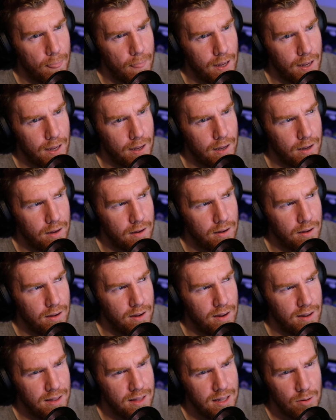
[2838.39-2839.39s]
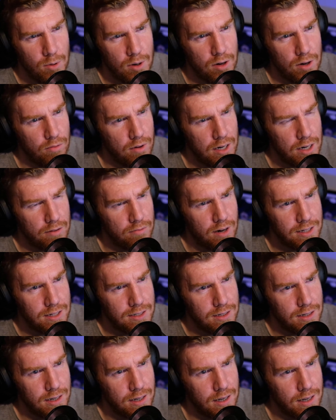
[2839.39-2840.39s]
and they weren't really
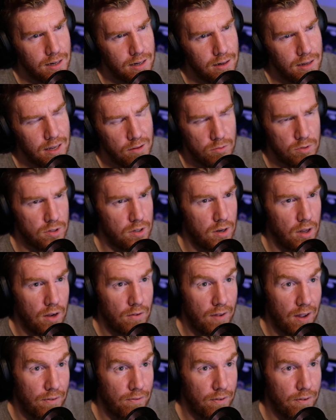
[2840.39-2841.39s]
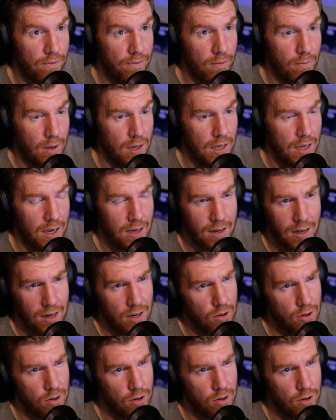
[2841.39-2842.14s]
resonating. It was a lot of effort for me. I